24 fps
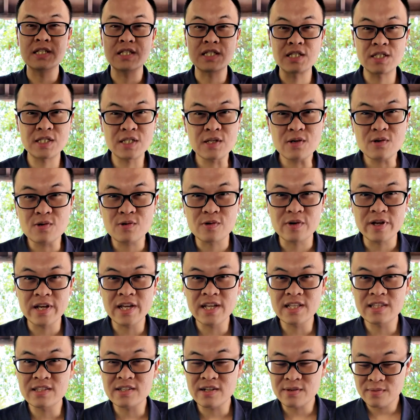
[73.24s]
So
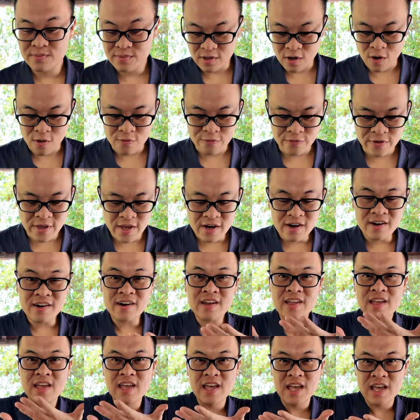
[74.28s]
in terms of gear,
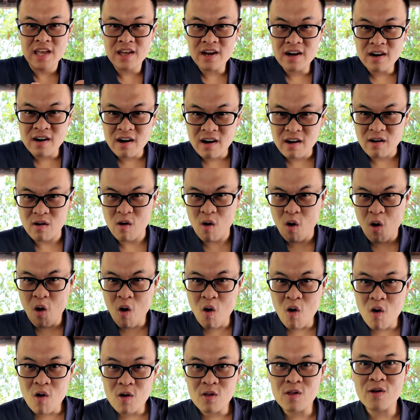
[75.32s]
here are
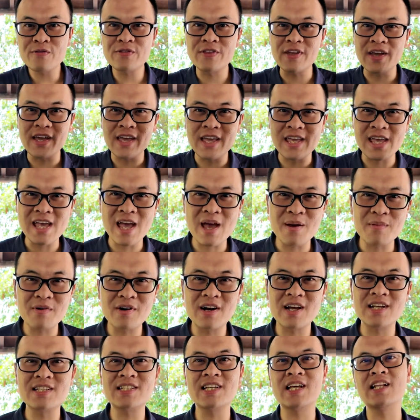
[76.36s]
all of the
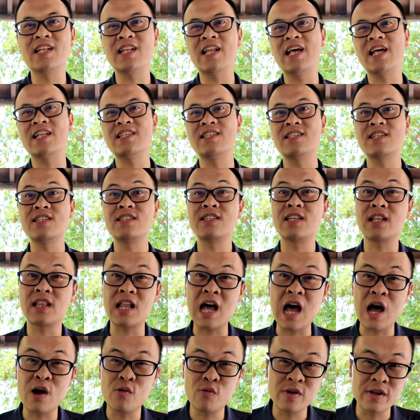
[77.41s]
cameras and lenses that
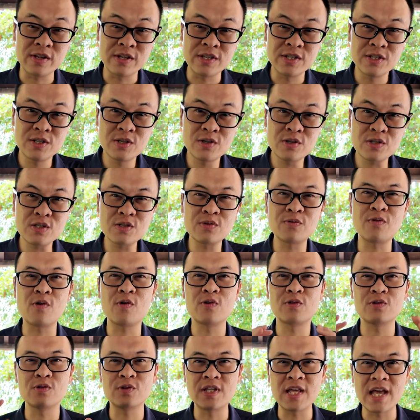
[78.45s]
I will use
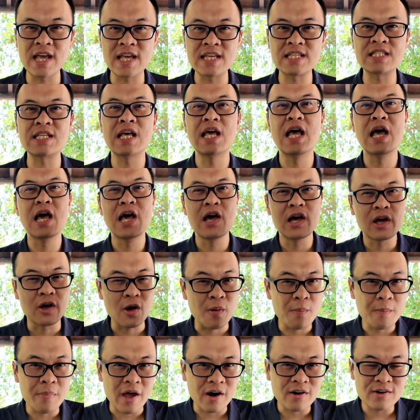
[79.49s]
for today's
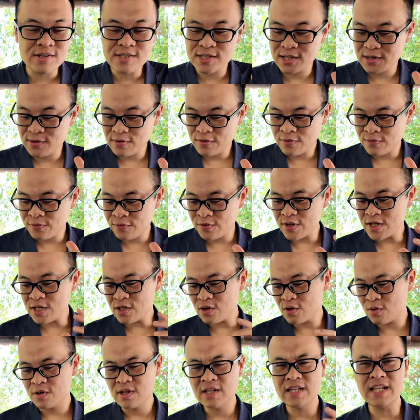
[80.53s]
comparison
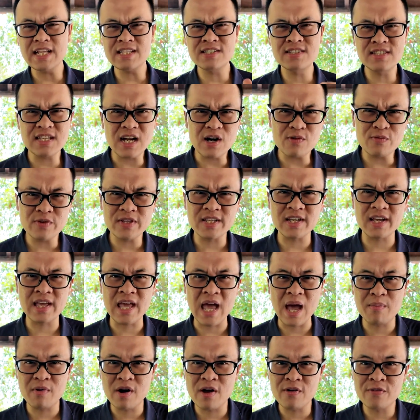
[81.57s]
video. Let's start with the
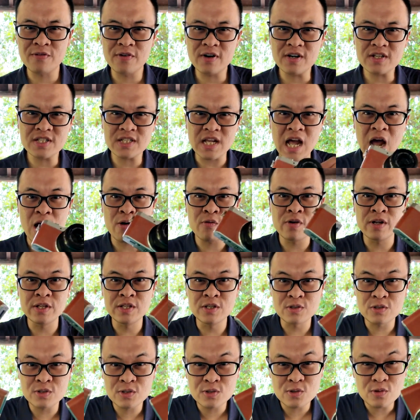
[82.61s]
camera first. I will
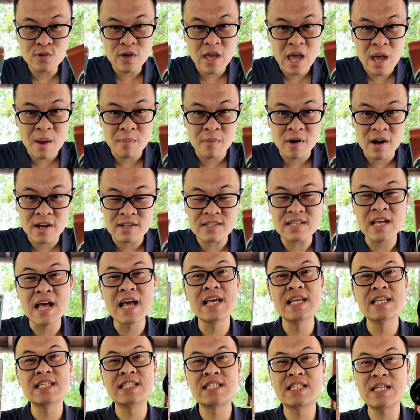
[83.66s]
use two cameras
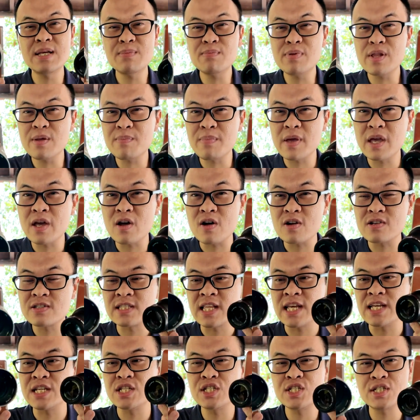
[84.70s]
simply because
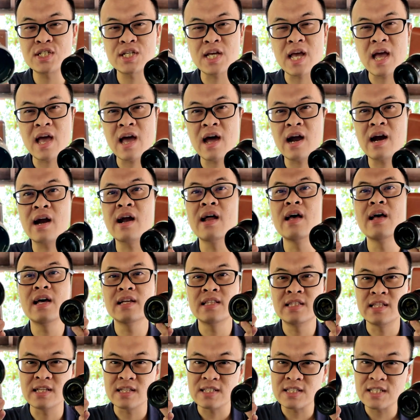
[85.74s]
they share
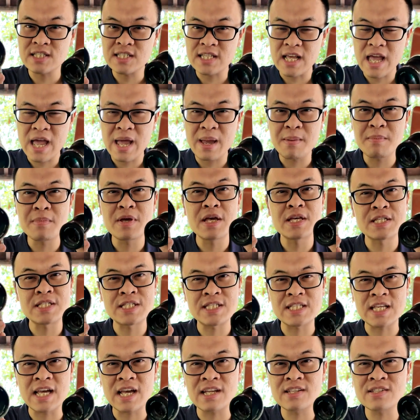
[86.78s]
the same
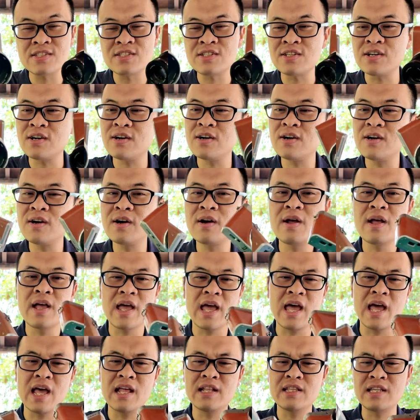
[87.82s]
sensor
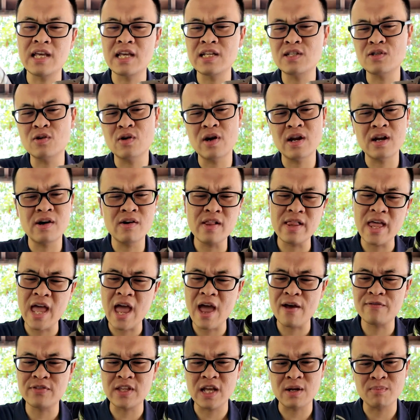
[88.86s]
and they don't really
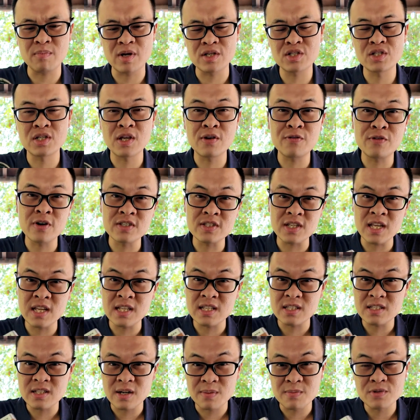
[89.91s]
have that much difference
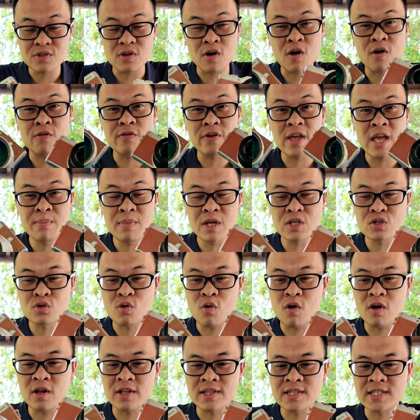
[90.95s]
in terms of image
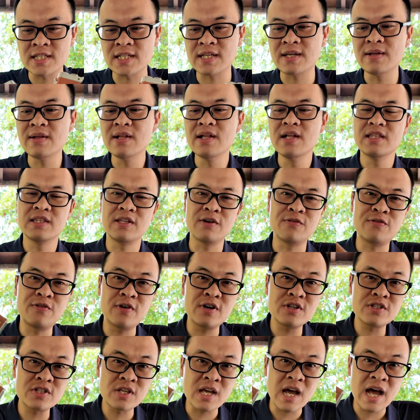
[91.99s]
quality. The
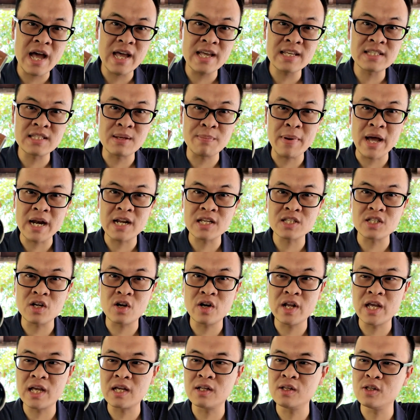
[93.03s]
first guy is the Panasonic